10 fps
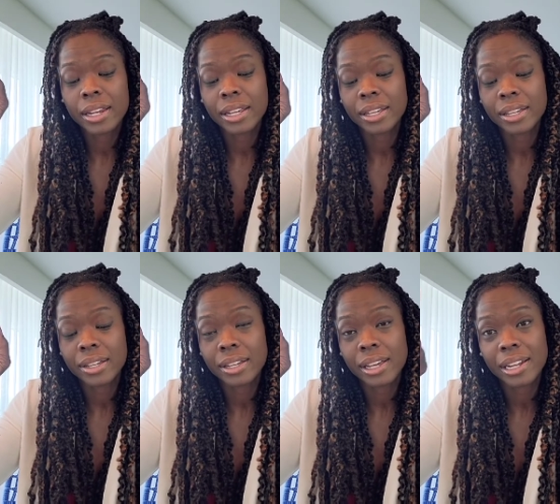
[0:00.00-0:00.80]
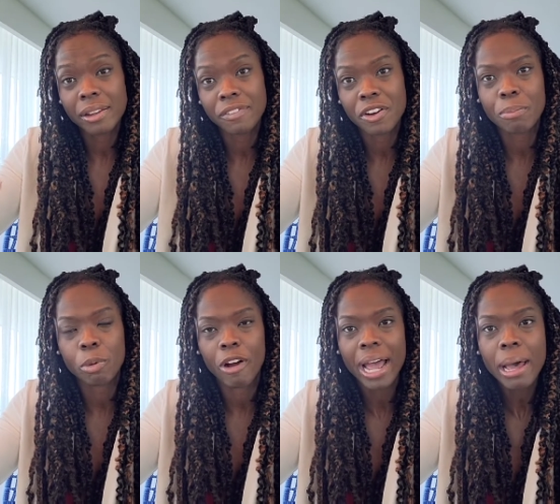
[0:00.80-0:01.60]
uh, and if you're in
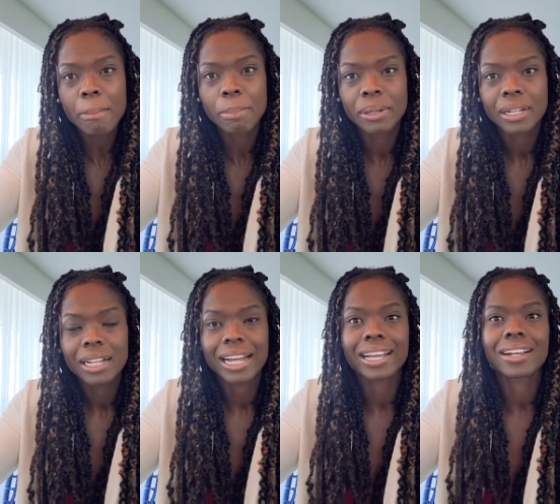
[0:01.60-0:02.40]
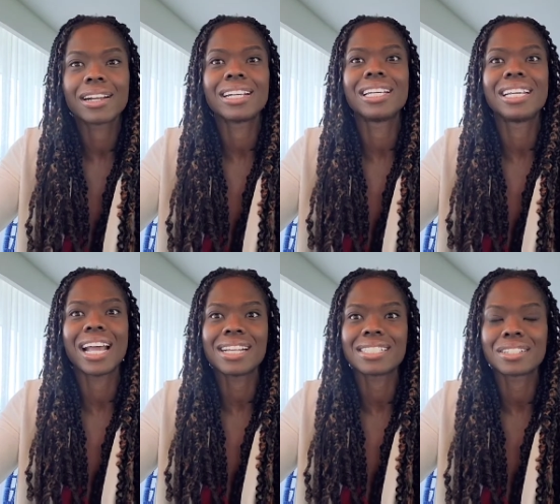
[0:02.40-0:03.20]
prep, like
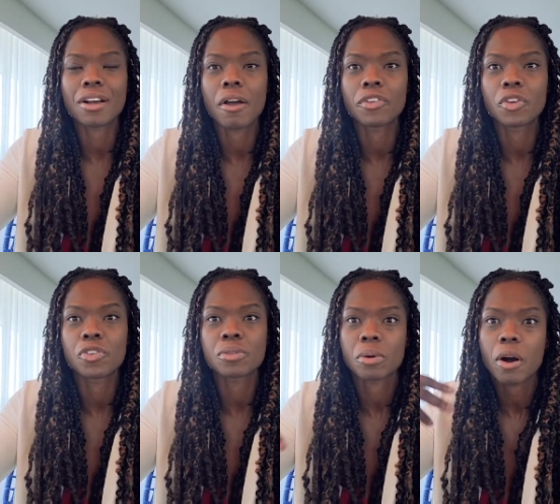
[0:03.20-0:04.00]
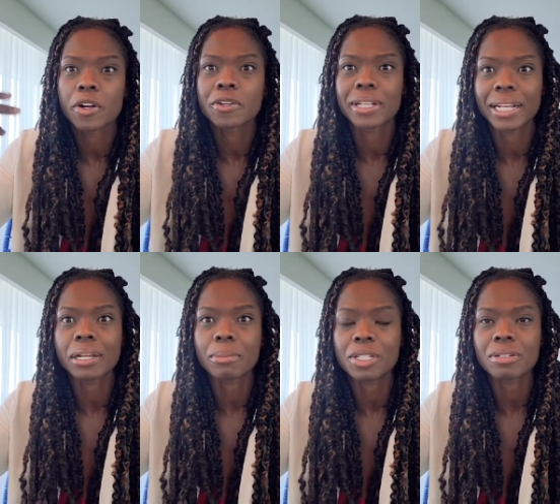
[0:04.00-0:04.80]
yes, are you are you thinking
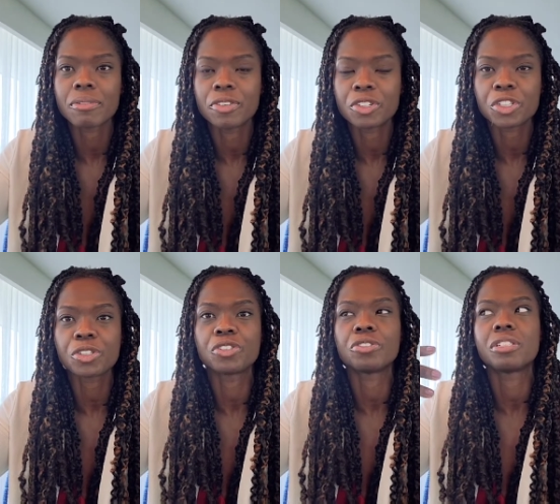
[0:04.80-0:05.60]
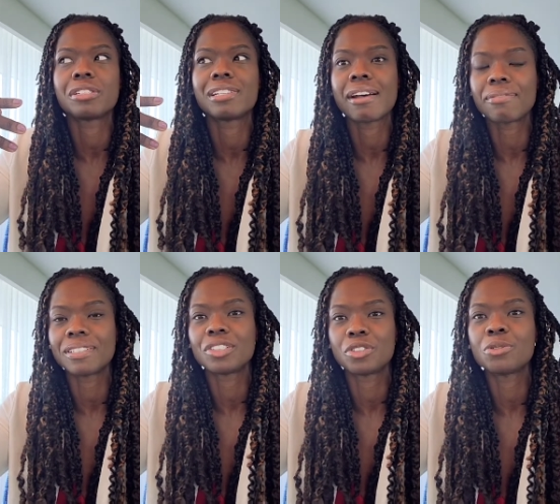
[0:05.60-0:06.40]
about doing a photo shoot? You should
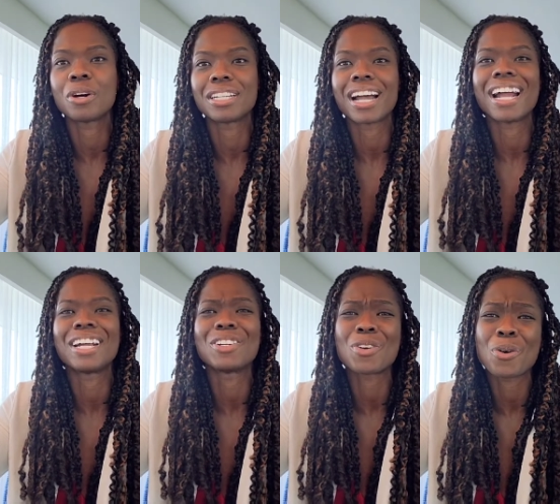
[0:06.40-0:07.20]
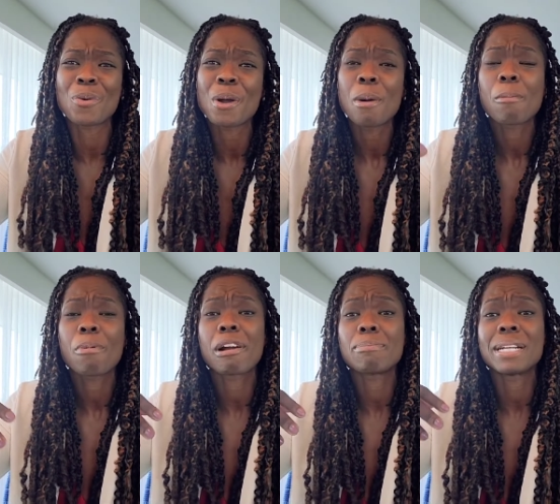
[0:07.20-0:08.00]
definitely do one. I know
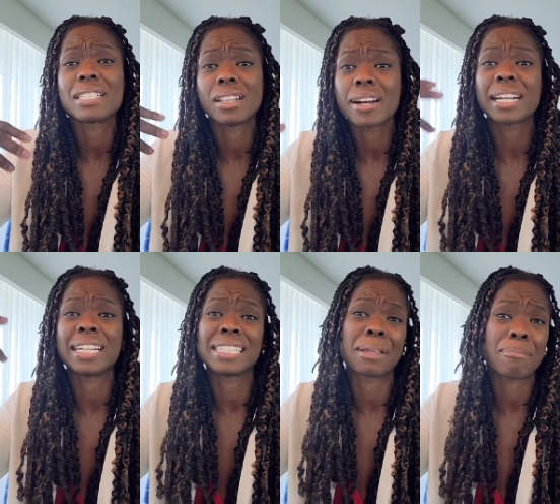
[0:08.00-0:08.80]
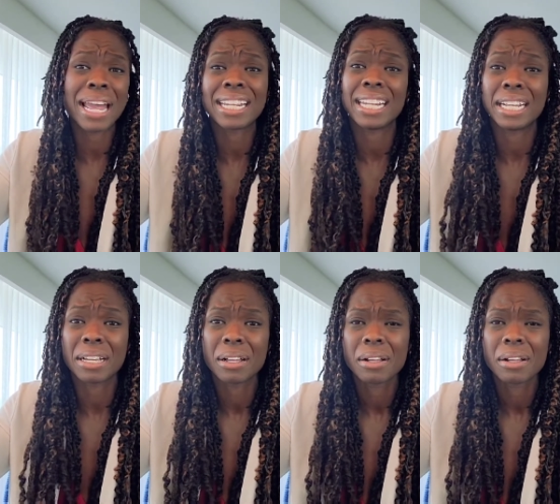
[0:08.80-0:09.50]
prep is a lot, it's demanding,